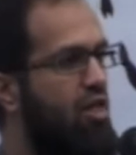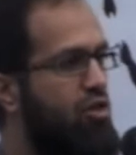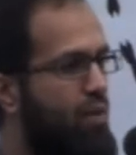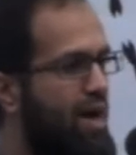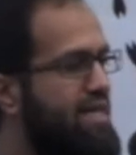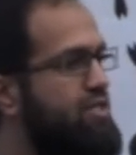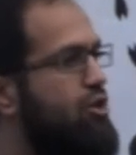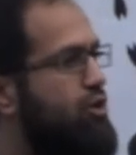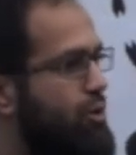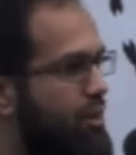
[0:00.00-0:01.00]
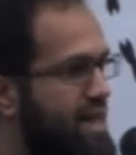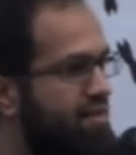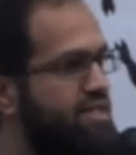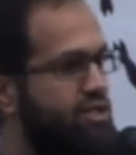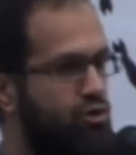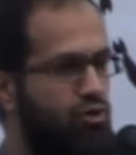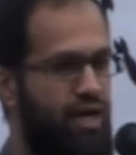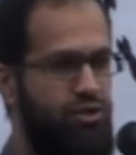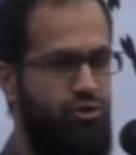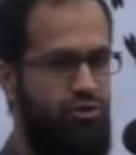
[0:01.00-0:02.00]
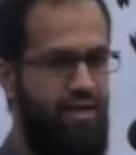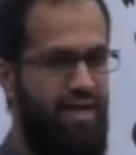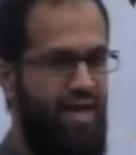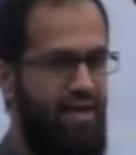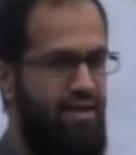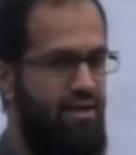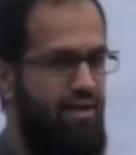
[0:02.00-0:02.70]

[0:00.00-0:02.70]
otherwise you will never see your grandchildren again.